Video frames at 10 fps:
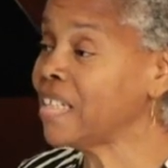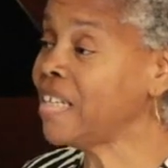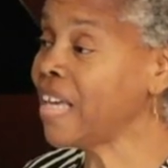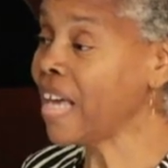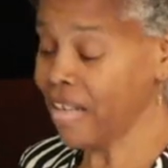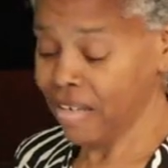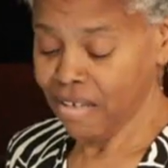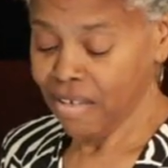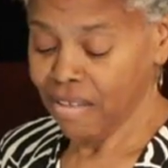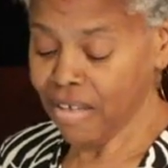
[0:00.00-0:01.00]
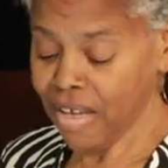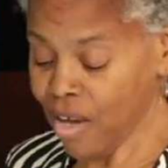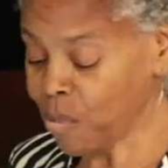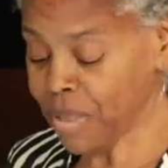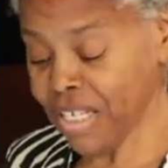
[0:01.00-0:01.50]
get the
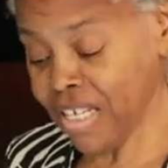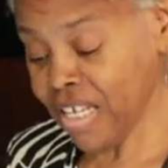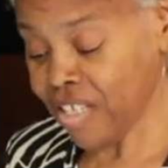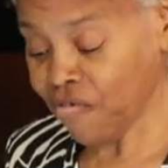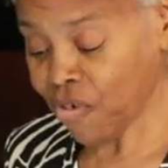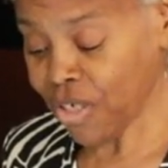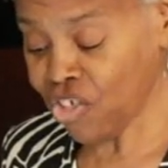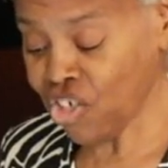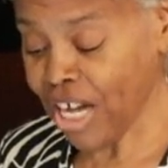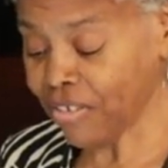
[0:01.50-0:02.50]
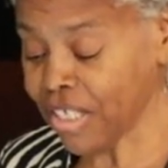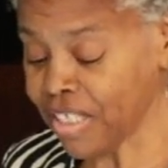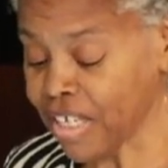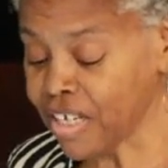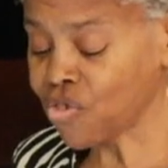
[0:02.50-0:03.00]
help he needs for his child. His
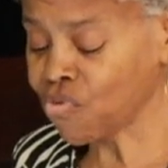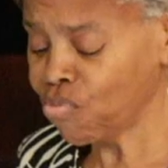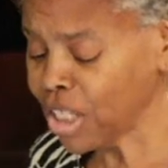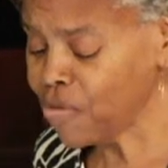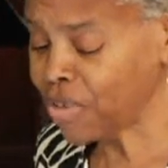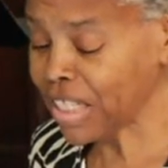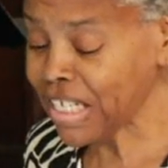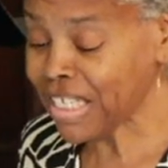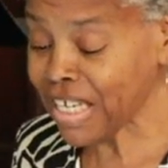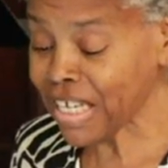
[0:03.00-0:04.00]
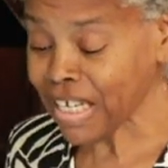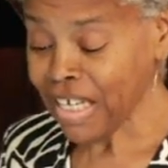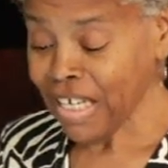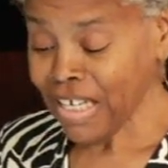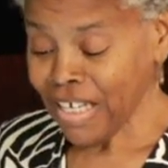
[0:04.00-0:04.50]
son is really, really sick,
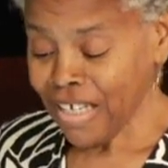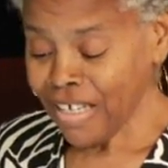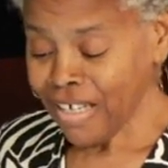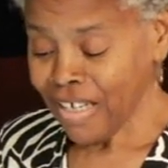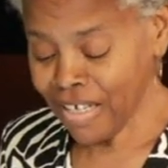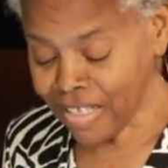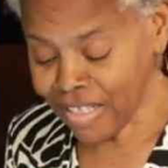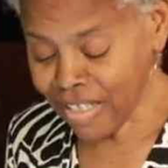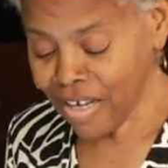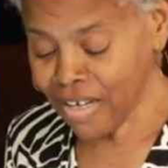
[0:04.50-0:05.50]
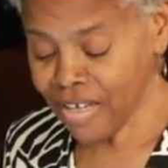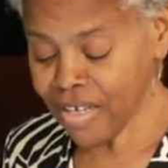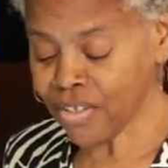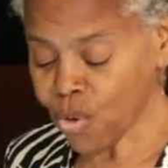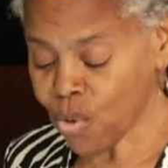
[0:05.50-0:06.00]
and his son
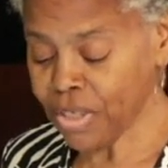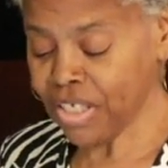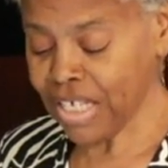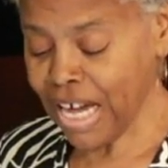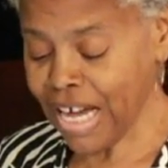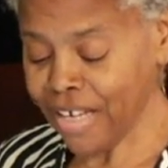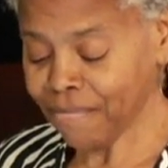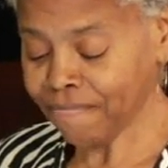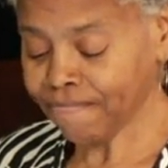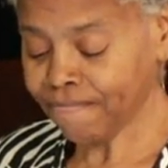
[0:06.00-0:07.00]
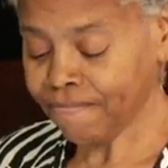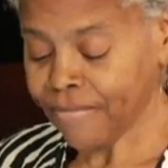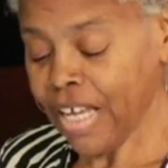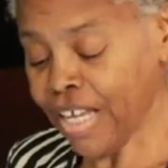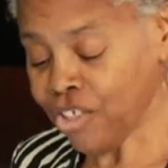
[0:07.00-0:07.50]
is going to die.
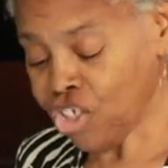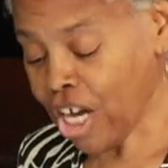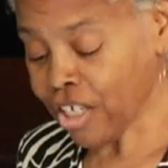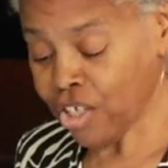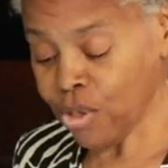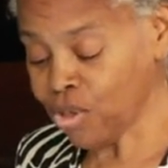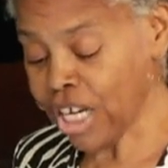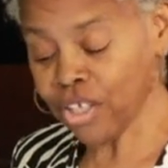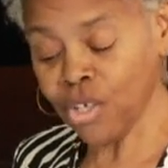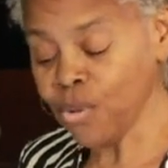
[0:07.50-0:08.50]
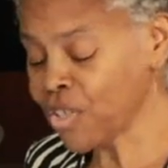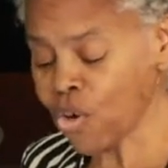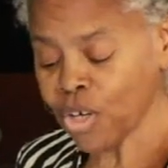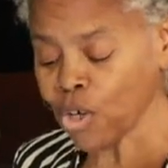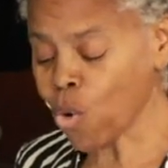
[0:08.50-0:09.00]
And John Q is
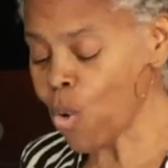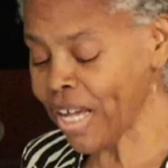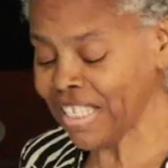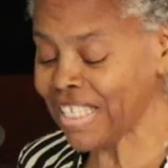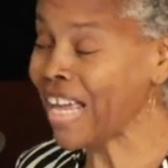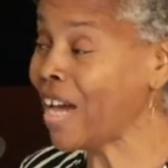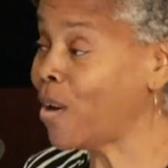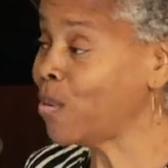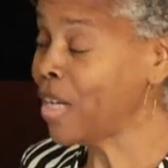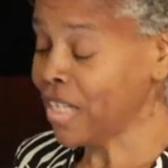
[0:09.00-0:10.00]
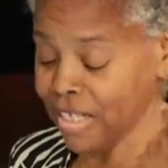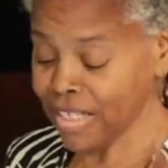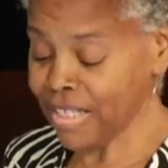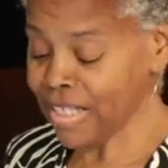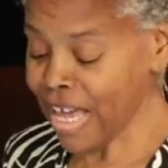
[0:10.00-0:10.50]
on a quest now to
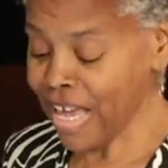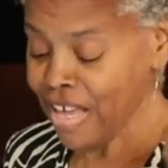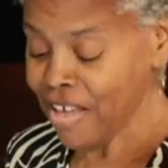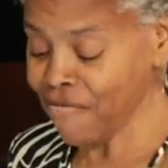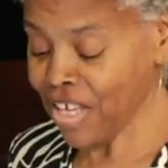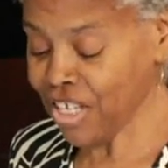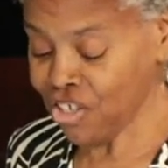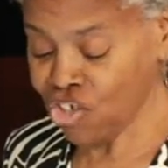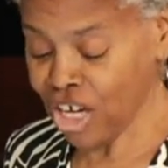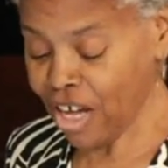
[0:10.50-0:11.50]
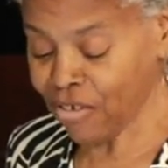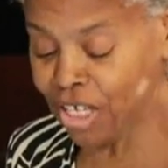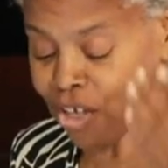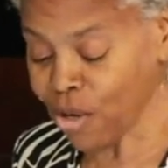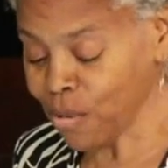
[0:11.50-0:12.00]
save his child.
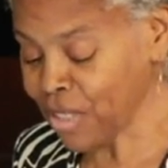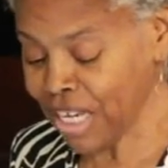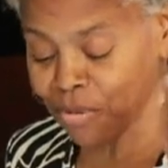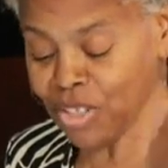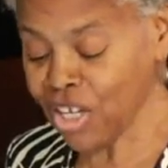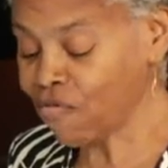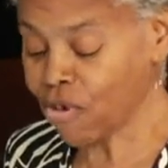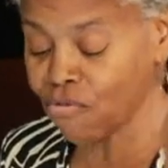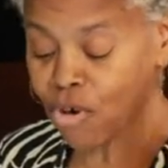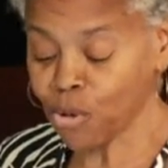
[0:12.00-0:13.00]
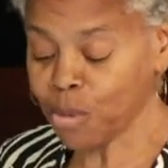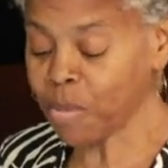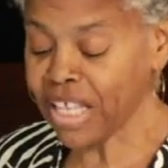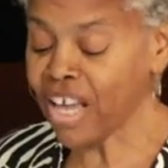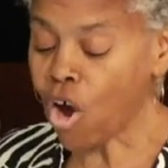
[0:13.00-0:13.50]
He goes down several roads,
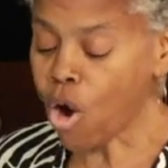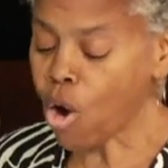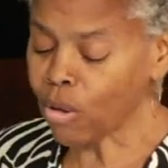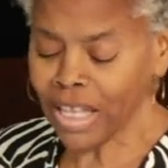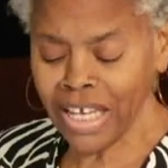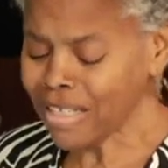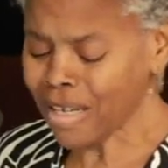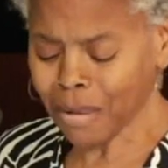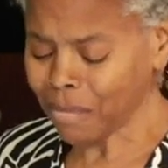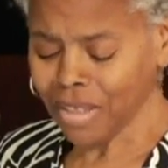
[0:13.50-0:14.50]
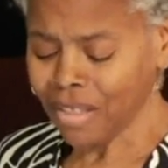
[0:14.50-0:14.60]
but they all end up